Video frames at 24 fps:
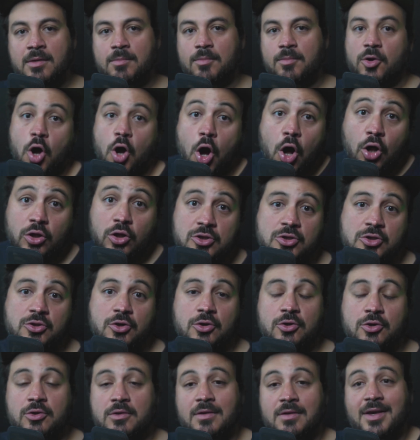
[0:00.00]
But
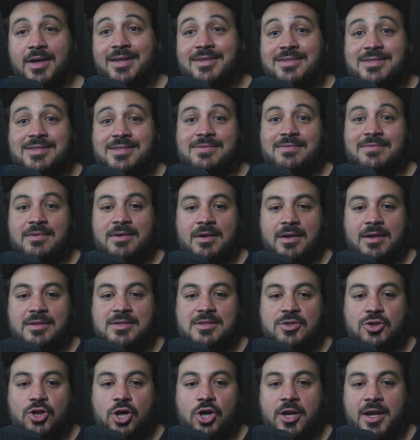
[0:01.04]
also, it's
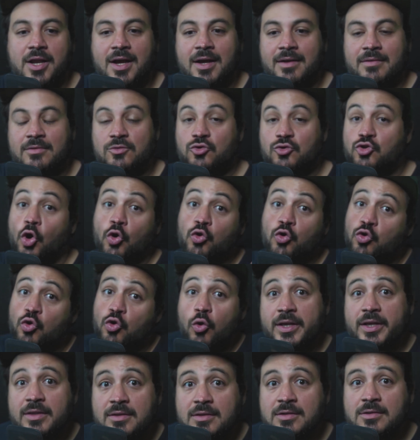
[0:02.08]
not a don't do
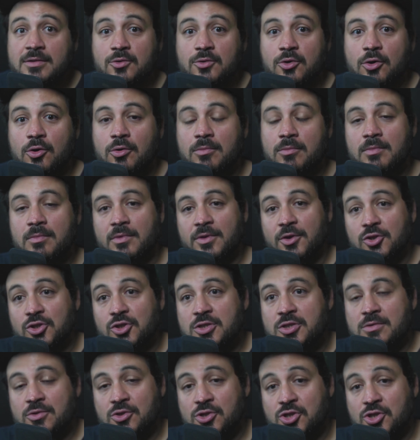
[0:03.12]
it, There's
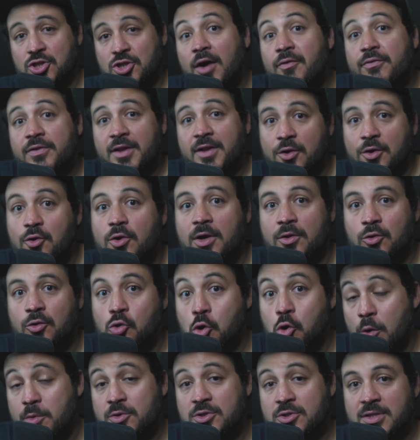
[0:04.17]
stuff that you can
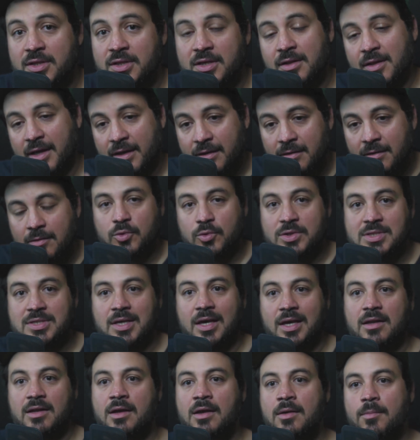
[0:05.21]
do, obviously, like we
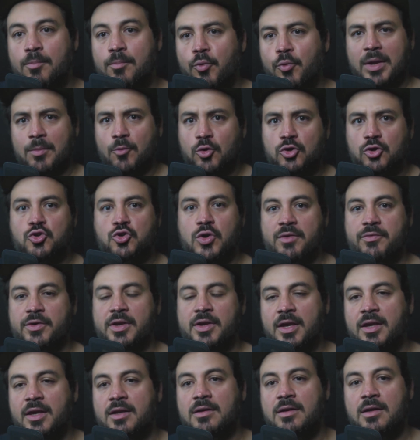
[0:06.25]
said, bring more traffic
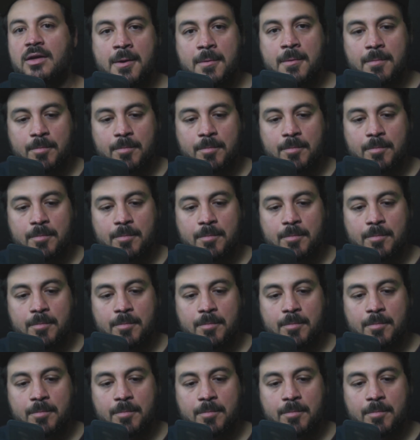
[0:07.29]
in.